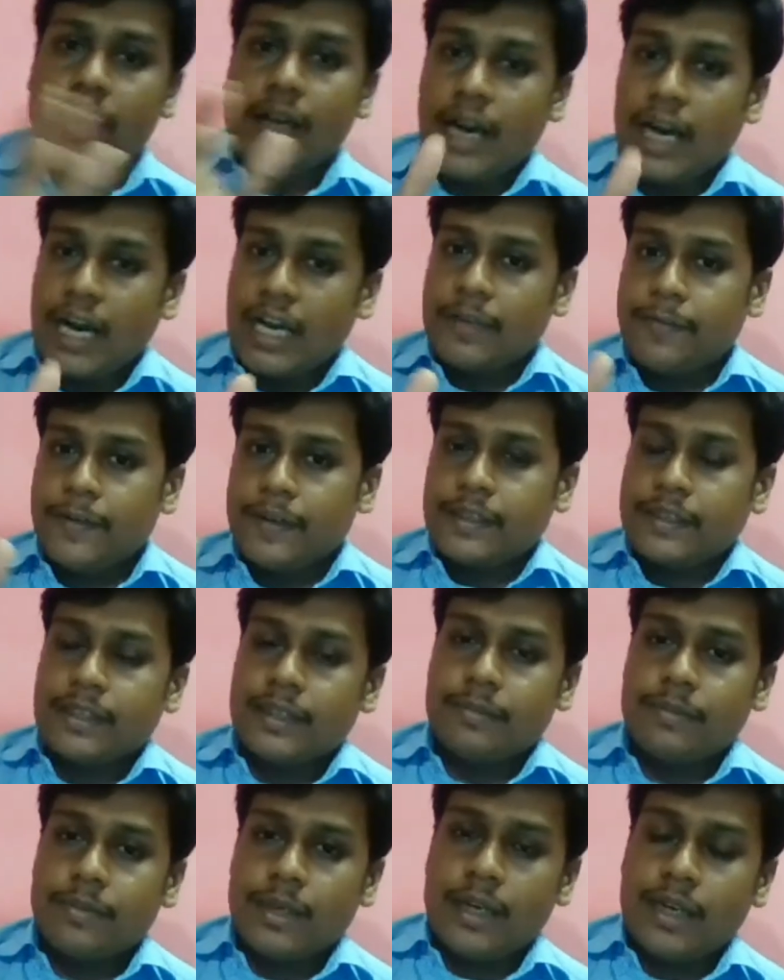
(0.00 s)
high fat
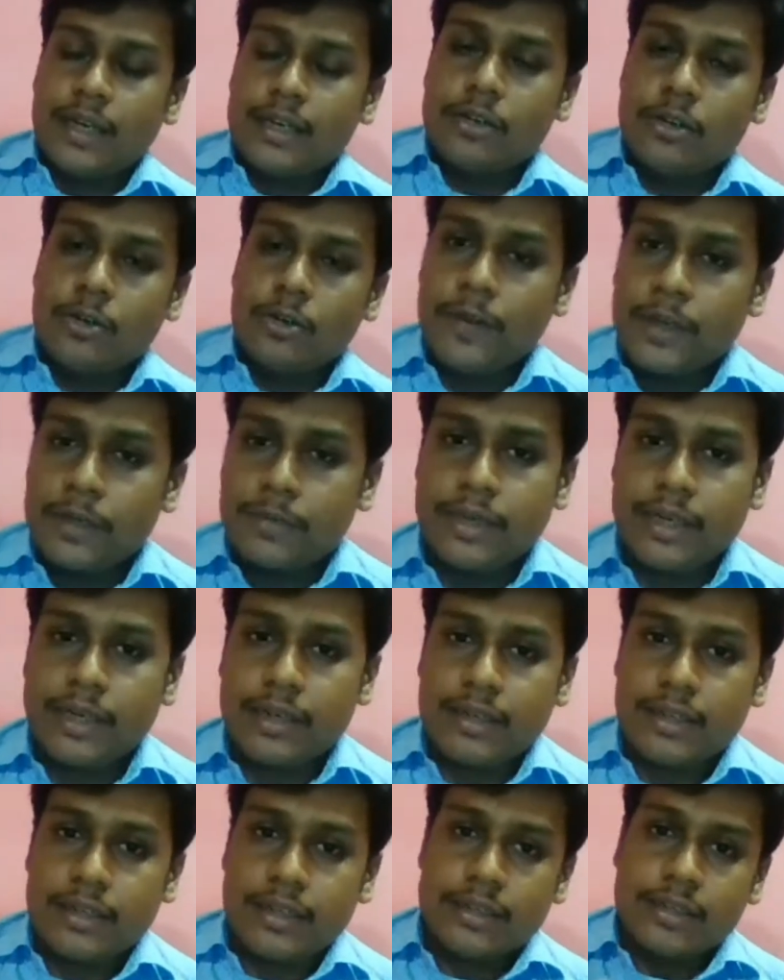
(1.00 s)
cream layer and low fat milk
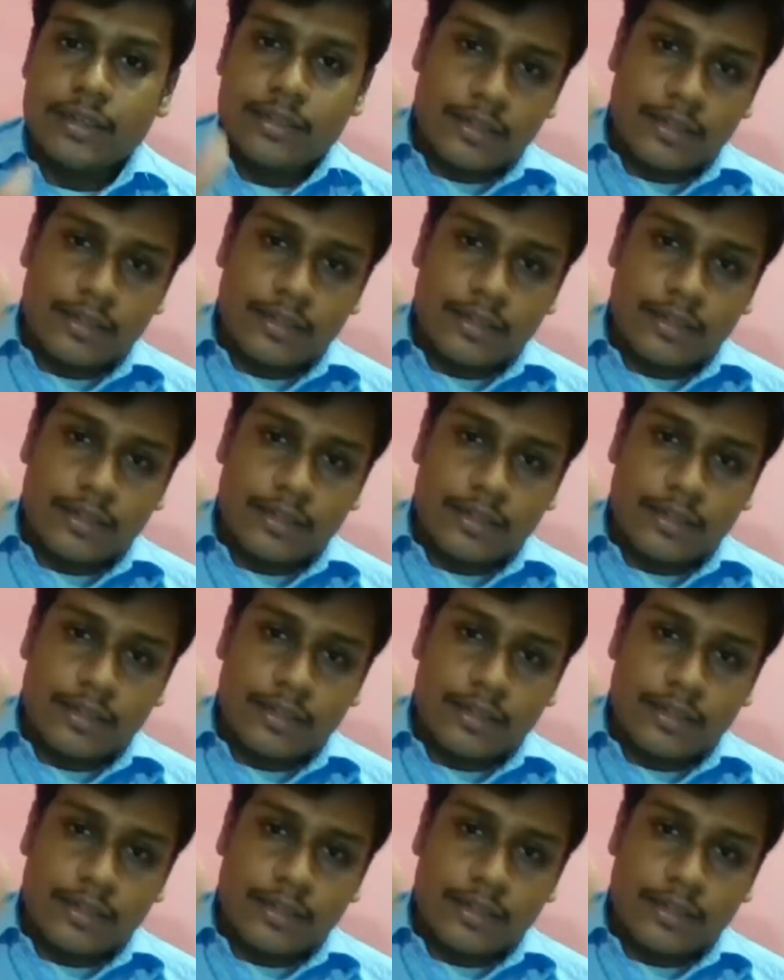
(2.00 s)
layer.